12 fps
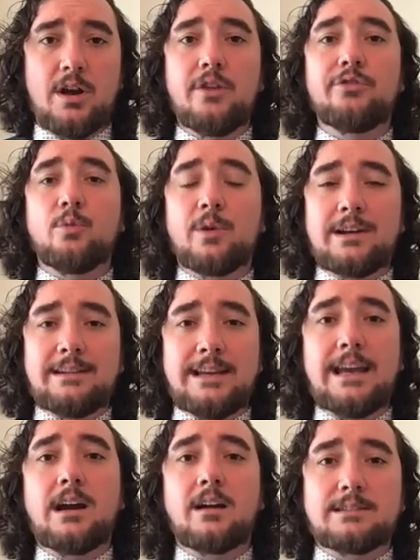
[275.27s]
So we're going to
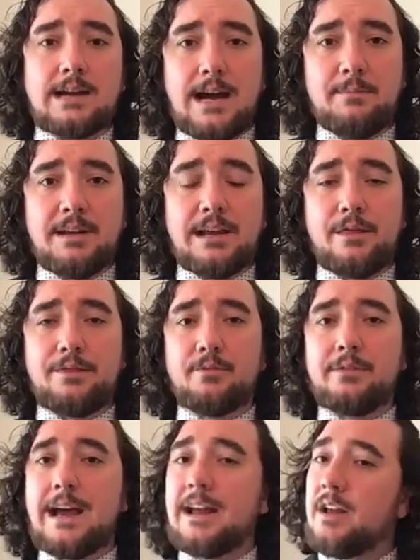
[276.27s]
take our time to get through
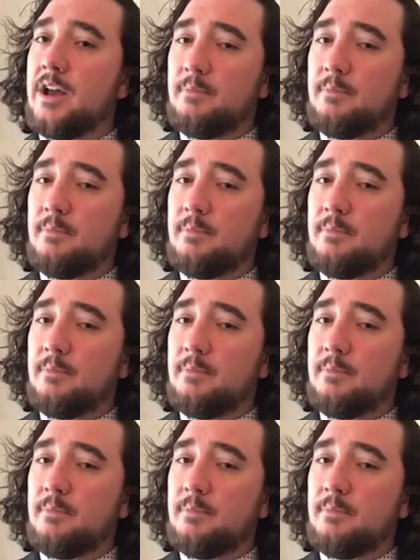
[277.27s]
that.